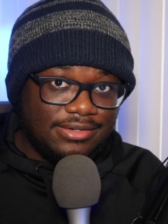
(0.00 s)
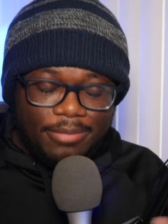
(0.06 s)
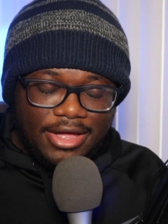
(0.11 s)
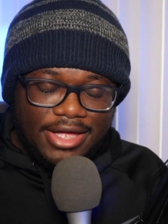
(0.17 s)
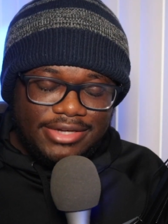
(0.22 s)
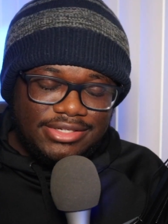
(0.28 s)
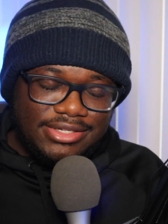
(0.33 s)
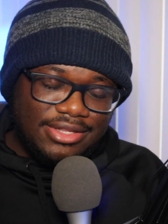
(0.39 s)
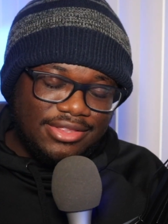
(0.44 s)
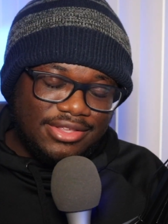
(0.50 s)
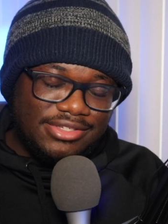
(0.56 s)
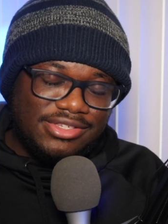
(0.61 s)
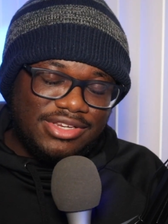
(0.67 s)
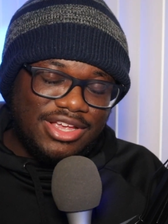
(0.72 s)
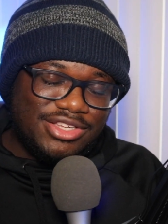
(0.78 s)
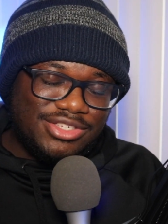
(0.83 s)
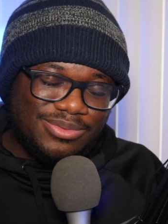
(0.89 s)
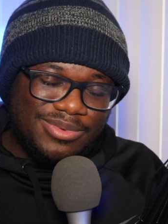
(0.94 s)
But this
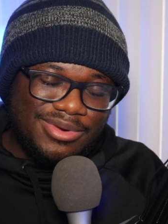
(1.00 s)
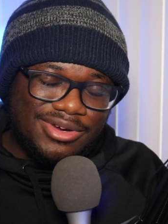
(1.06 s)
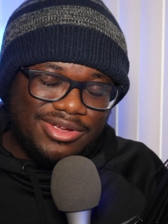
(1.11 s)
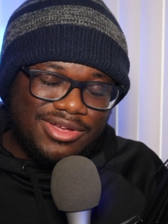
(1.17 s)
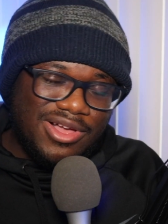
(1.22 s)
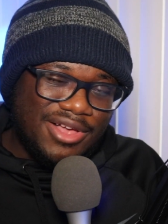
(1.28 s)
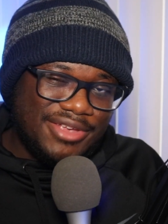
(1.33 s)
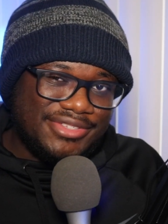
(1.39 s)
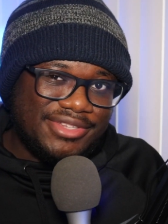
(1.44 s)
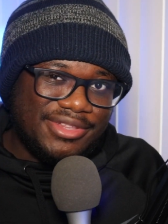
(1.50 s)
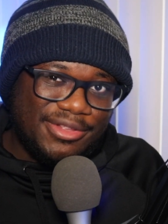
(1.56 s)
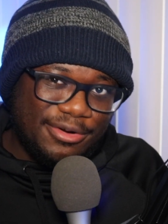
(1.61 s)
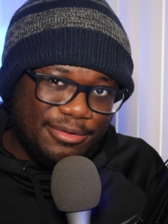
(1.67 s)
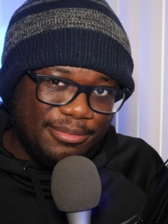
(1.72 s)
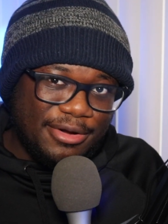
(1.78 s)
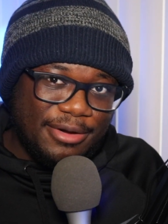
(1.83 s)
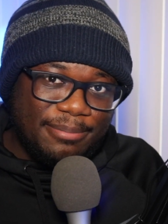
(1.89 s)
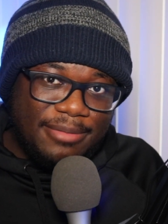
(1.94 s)
next one costs a
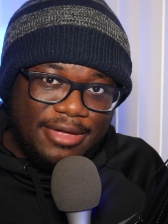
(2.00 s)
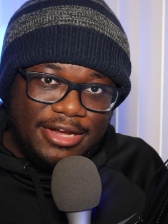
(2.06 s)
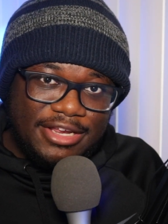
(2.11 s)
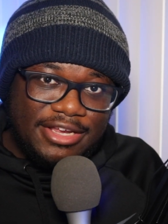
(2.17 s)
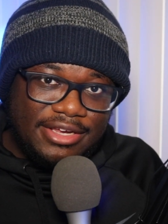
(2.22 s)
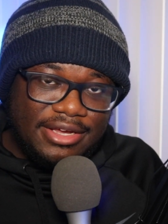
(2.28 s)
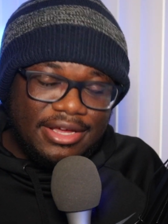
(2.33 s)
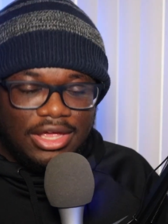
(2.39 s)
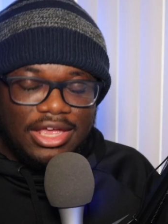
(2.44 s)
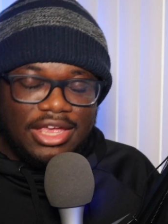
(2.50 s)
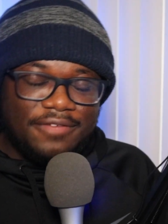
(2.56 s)
little bit of money.